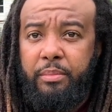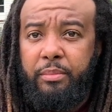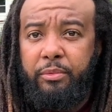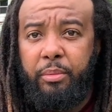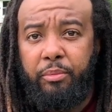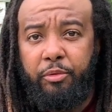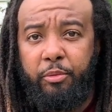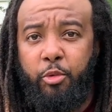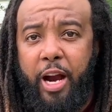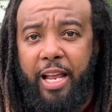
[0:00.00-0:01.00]

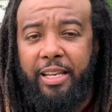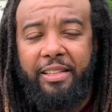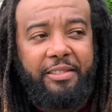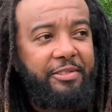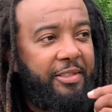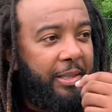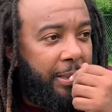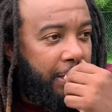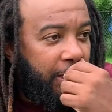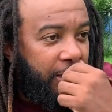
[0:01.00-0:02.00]
from where I live.
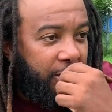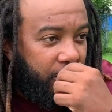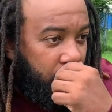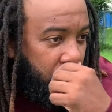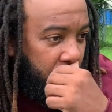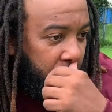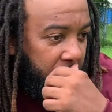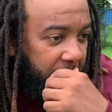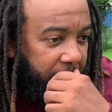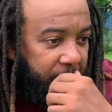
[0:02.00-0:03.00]
So
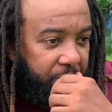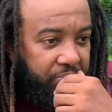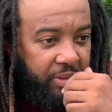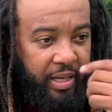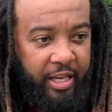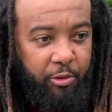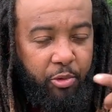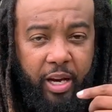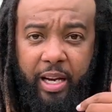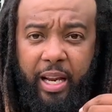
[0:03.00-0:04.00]
he
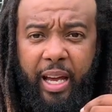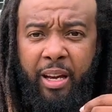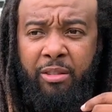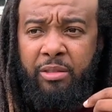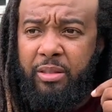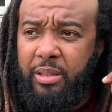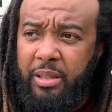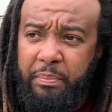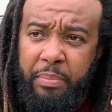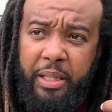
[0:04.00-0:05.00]
ran down,
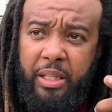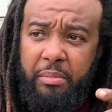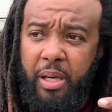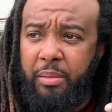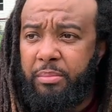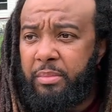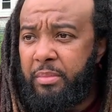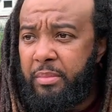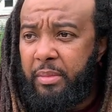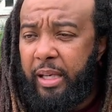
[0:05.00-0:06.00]
picked them up,
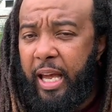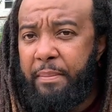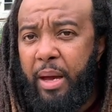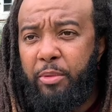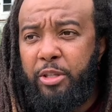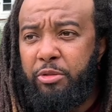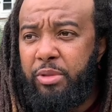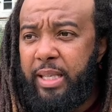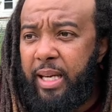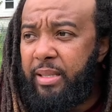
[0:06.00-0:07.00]
came back with 2
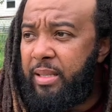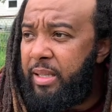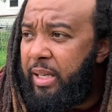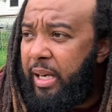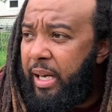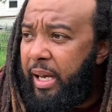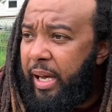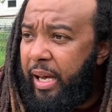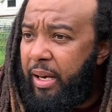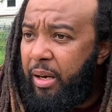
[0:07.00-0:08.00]
sets,
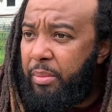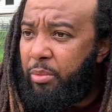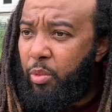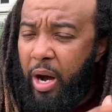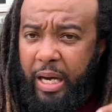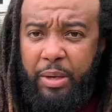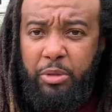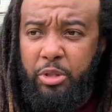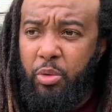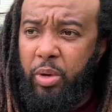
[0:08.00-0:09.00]
and while he was
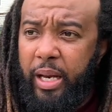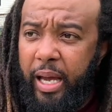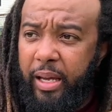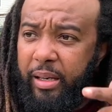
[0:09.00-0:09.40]
doing that,